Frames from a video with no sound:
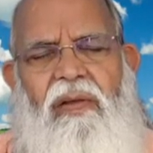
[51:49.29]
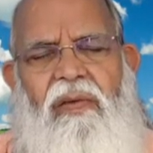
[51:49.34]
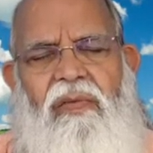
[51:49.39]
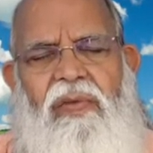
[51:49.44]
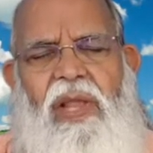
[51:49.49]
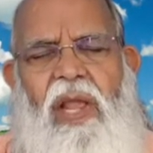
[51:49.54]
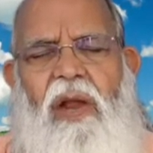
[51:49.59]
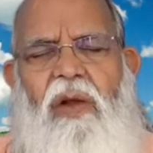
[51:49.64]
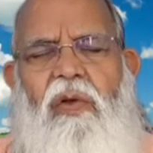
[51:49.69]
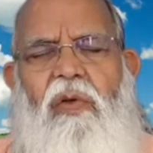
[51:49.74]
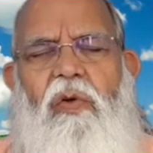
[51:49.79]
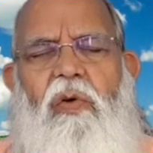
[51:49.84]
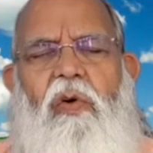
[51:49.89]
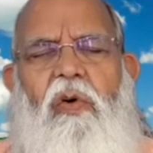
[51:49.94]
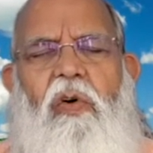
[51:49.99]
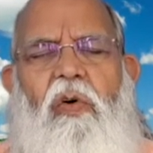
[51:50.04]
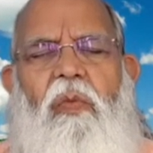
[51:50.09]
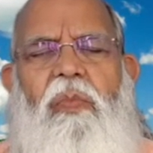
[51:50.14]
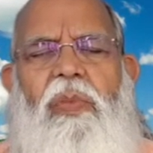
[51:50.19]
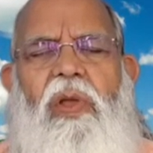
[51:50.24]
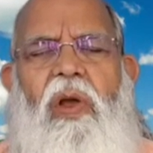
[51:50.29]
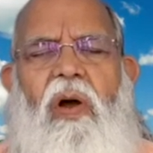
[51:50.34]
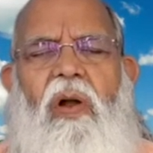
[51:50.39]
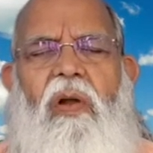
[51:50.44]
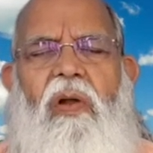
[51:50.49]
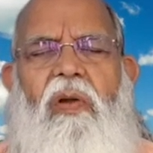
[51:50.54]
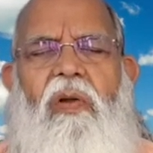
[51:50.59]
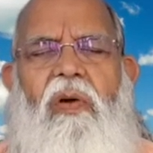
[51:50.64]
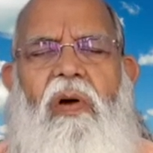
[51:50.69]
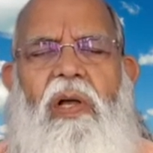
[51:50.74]
We have to go
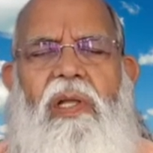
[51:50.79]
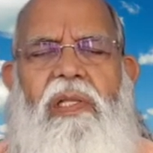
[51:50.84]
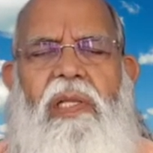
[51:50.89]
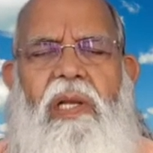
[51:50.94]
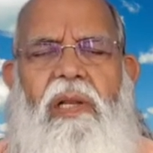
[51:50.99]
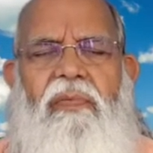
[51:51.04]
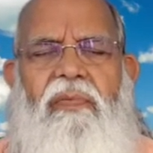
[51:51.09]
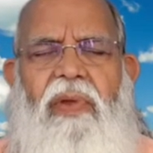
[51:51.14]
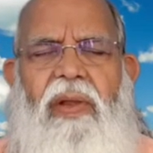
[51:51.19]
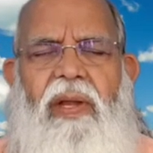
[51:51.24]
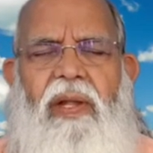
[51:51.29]
beyond cause and effect.